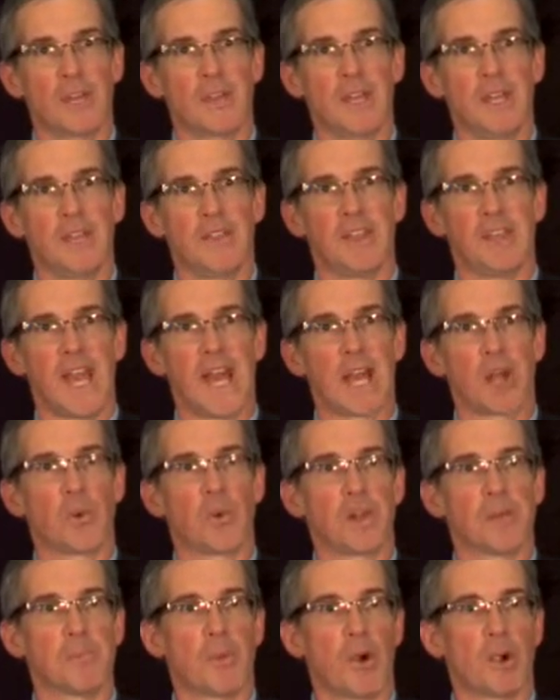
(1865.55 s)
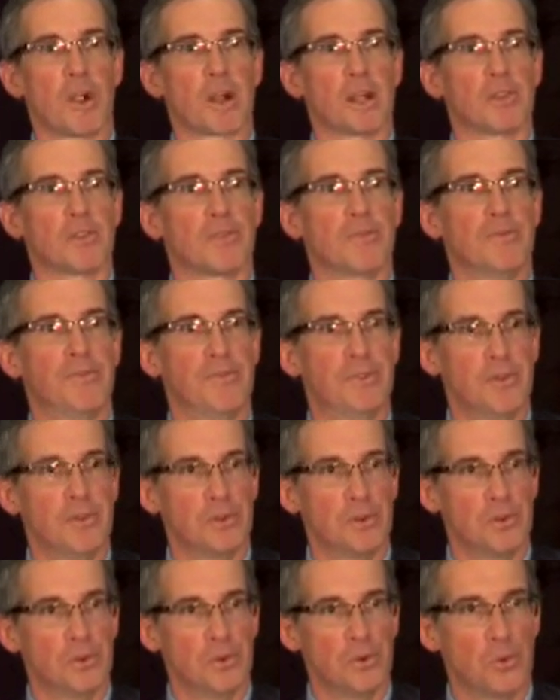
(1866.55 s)
the, the equity markets
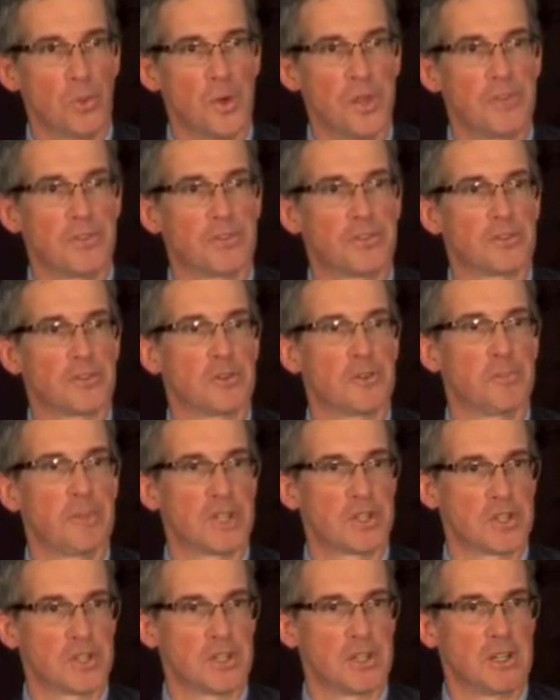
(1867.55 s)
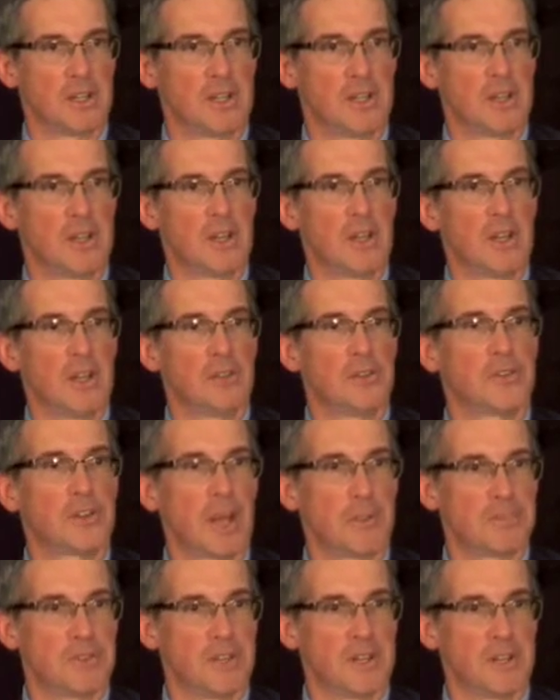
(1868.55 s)
view with suspicion
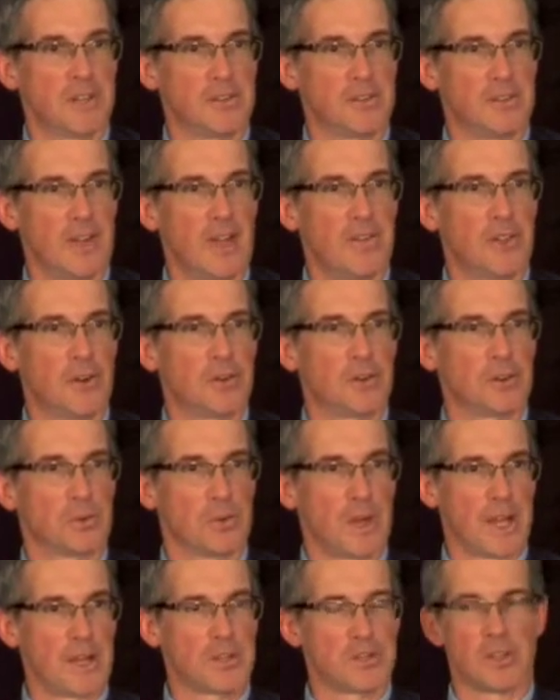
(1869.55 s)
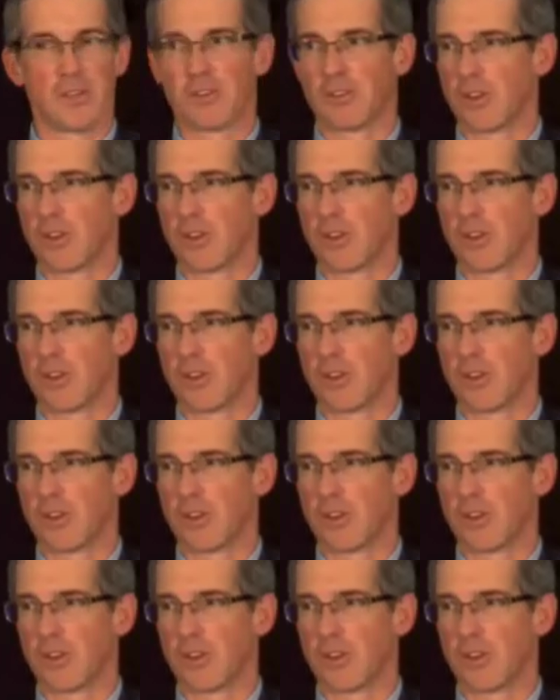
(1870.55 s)
subsidies and their duration.